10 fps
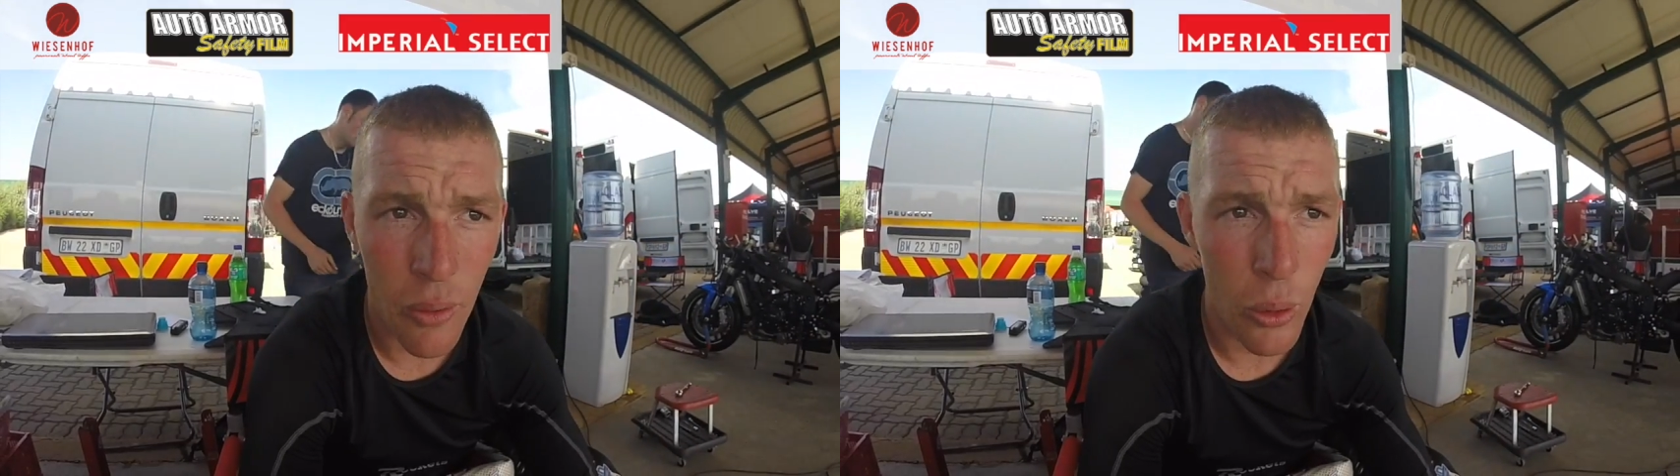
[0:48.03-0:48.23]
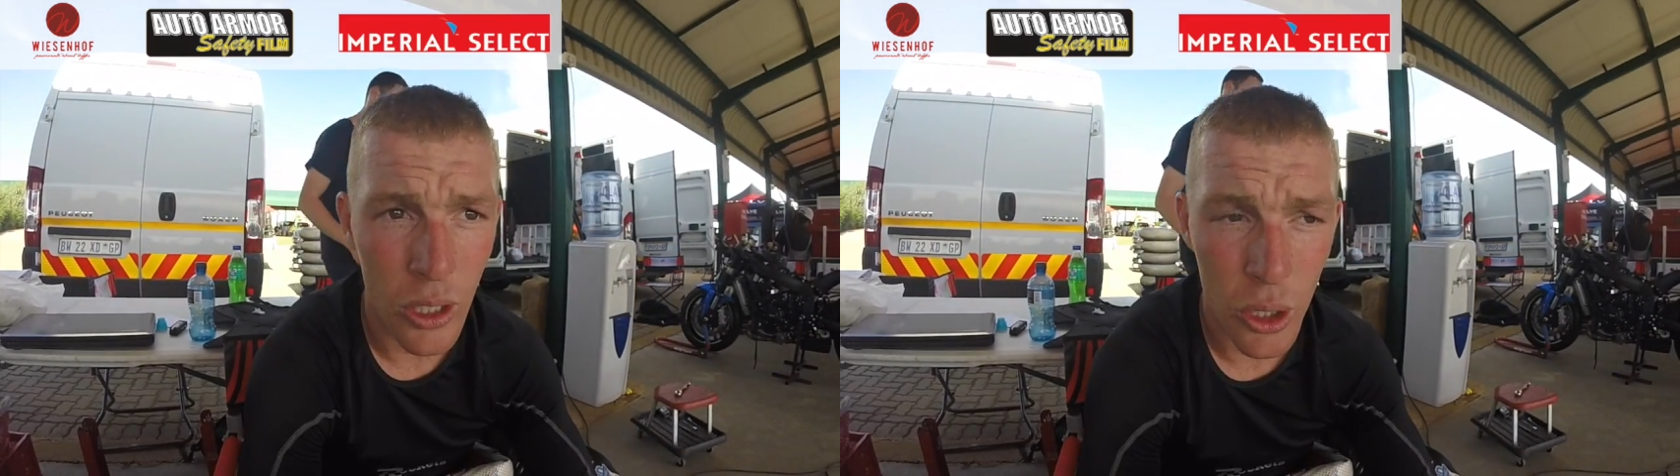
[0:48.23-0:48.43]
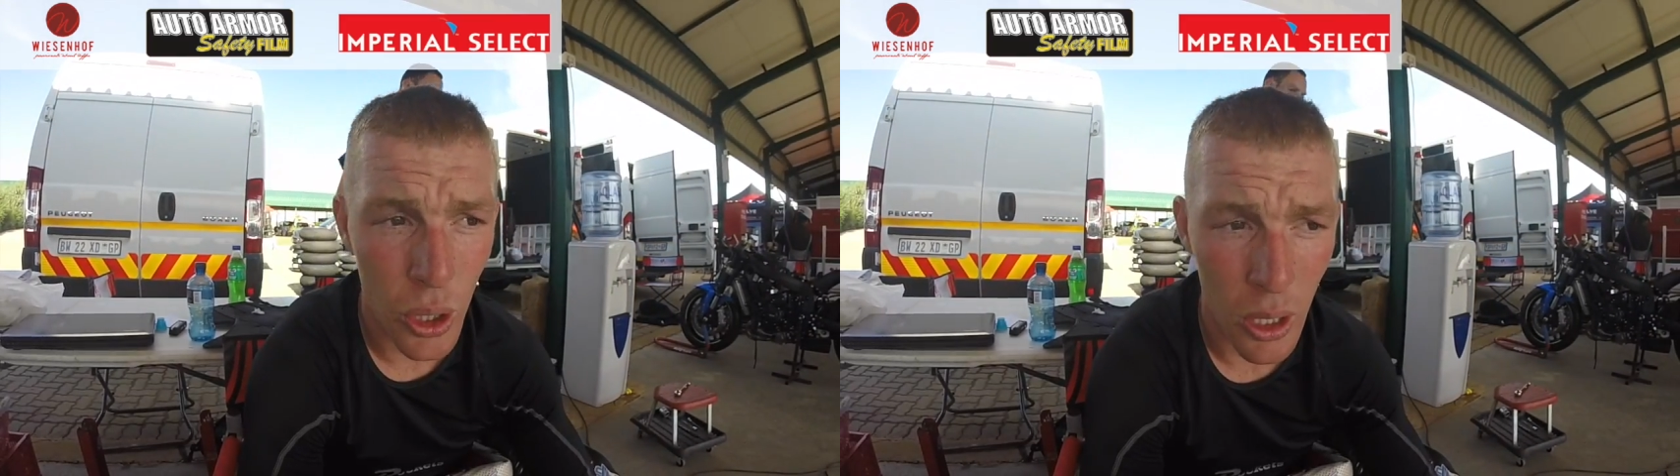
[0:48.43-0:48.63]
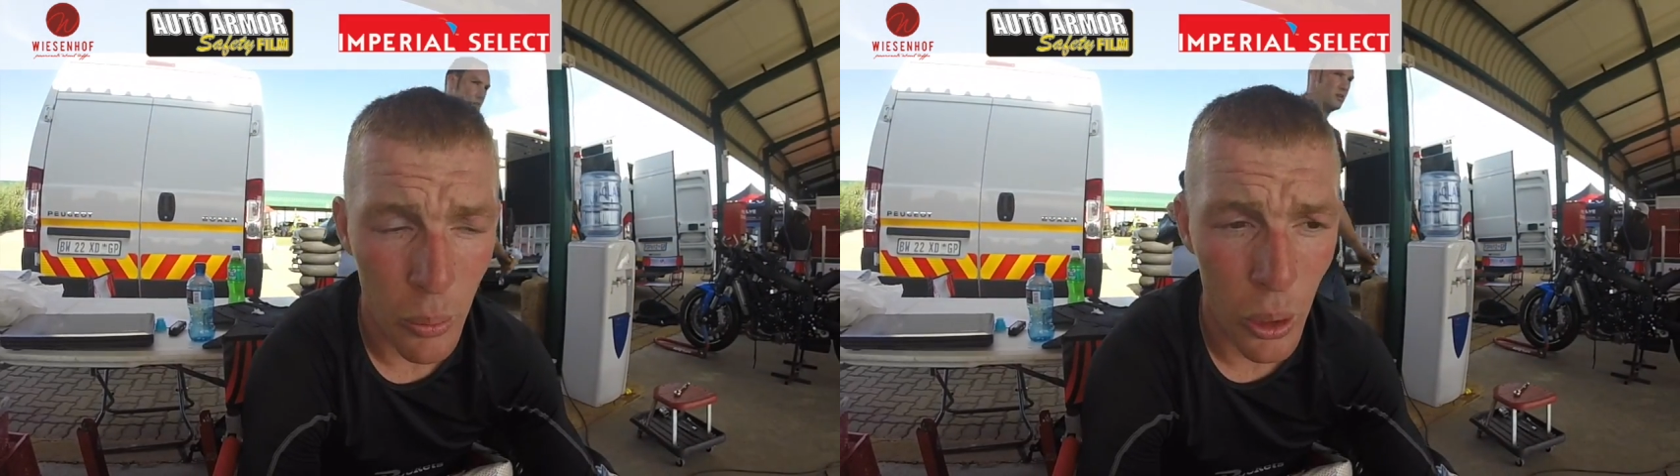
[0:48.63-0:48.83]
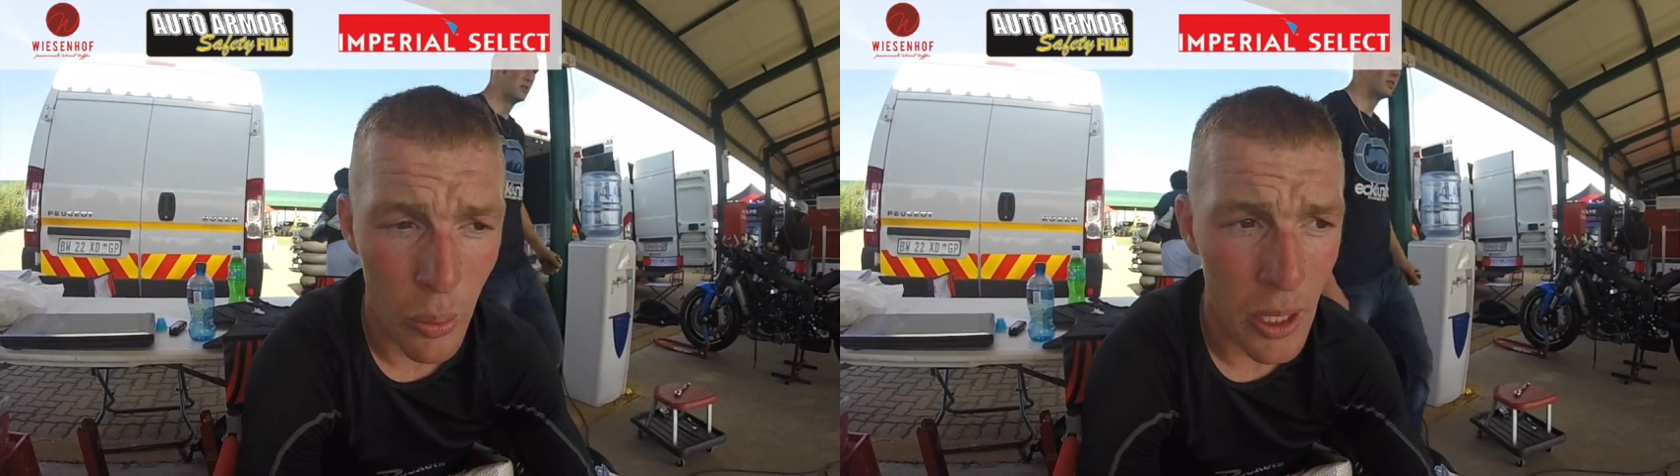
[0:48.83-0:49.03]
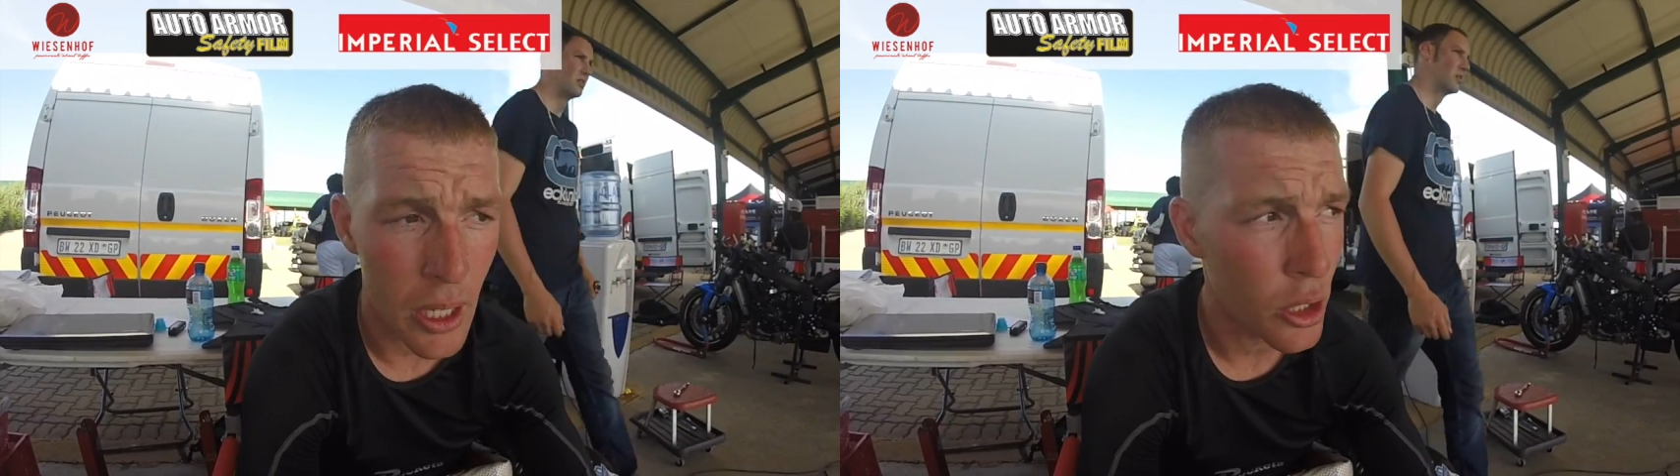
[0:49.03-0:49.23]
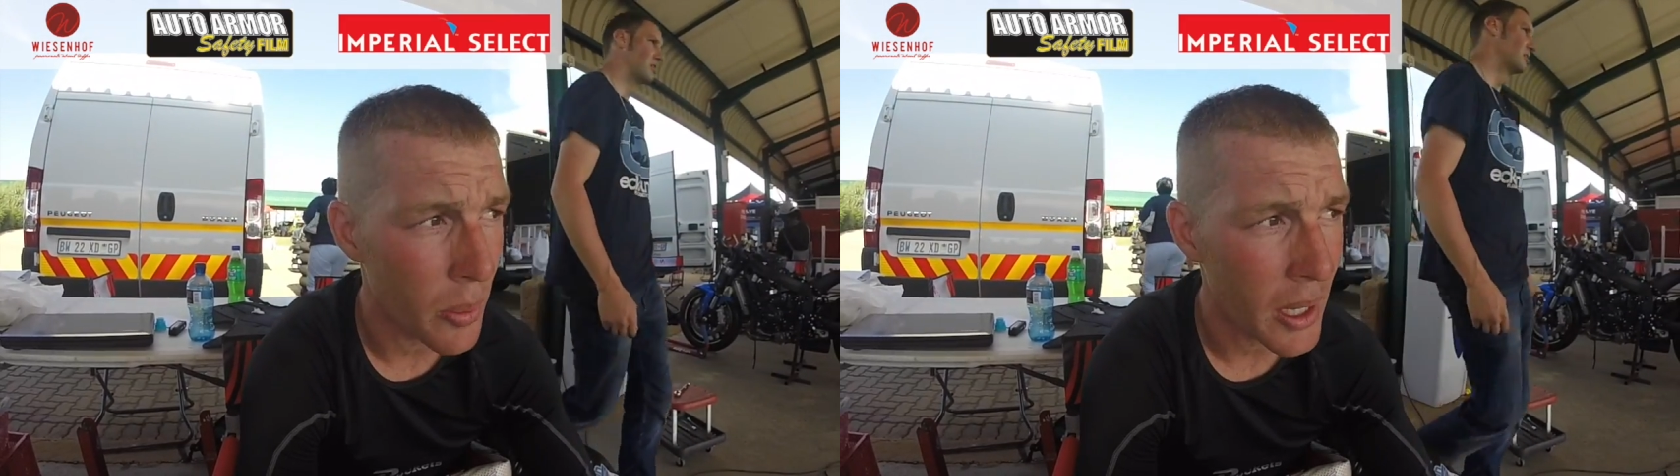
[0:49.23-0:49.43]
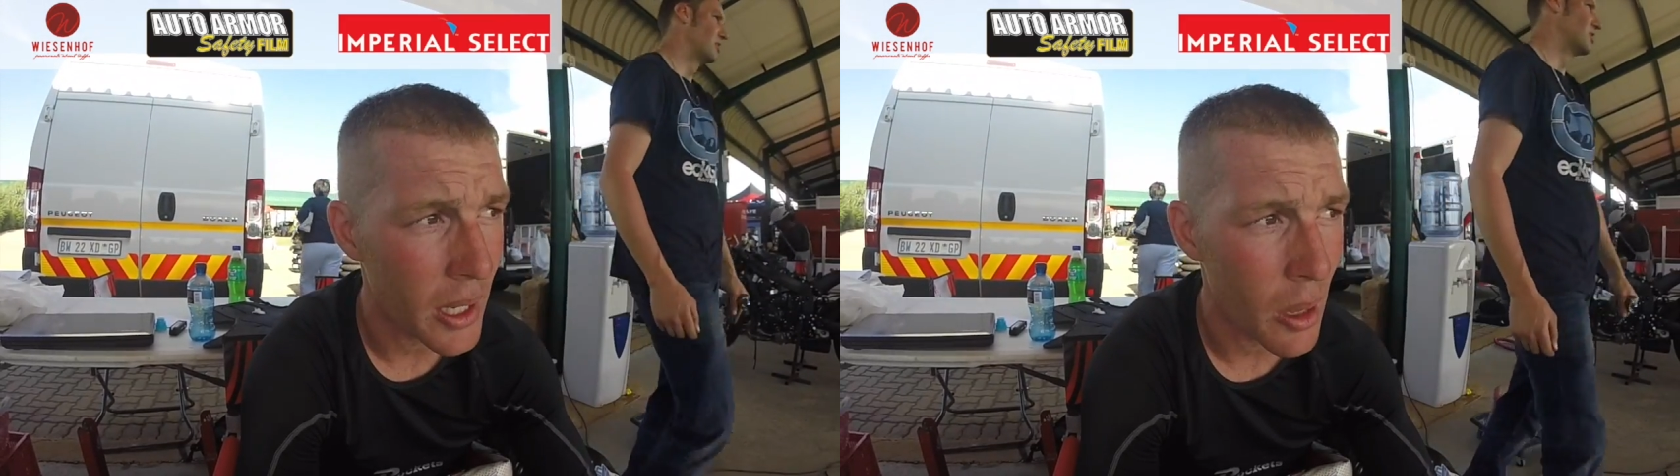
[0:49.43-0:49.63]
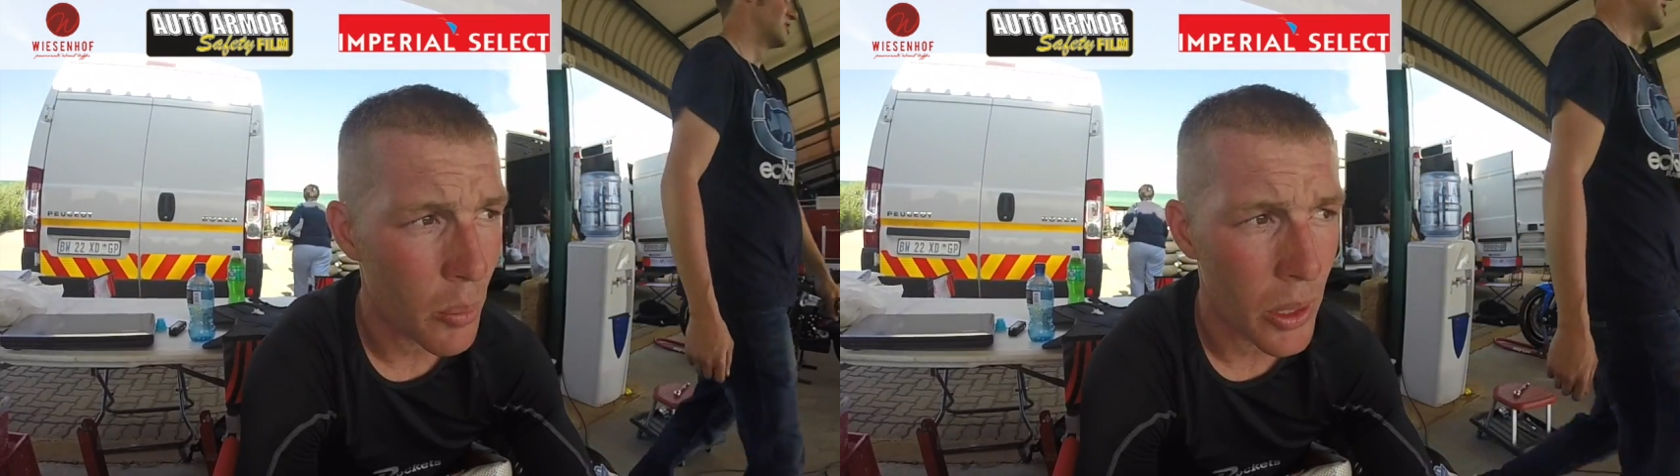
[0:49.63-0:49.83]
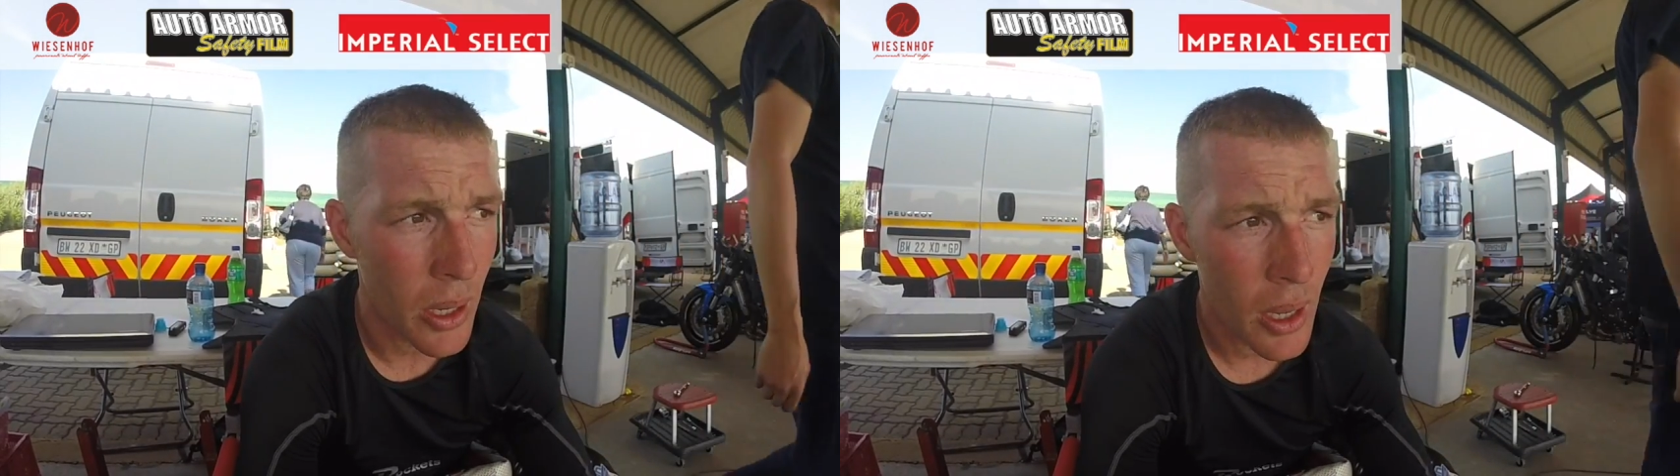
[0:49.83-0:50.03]
everyone's trying to put a bit in to make it
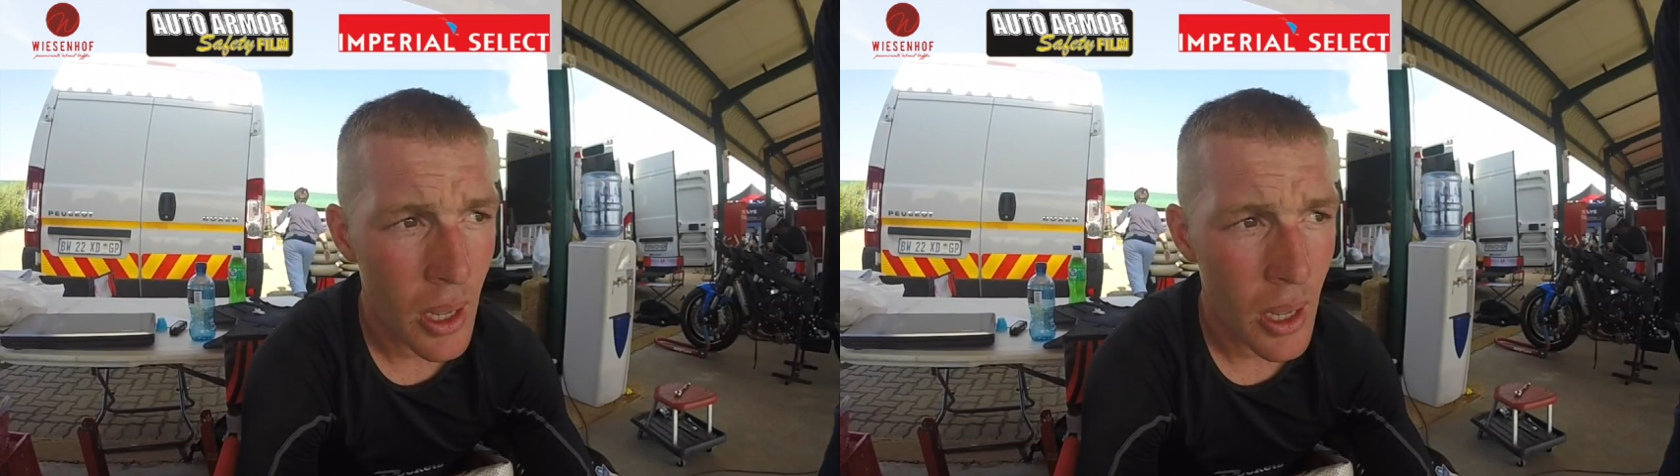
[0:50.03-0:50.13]
happen.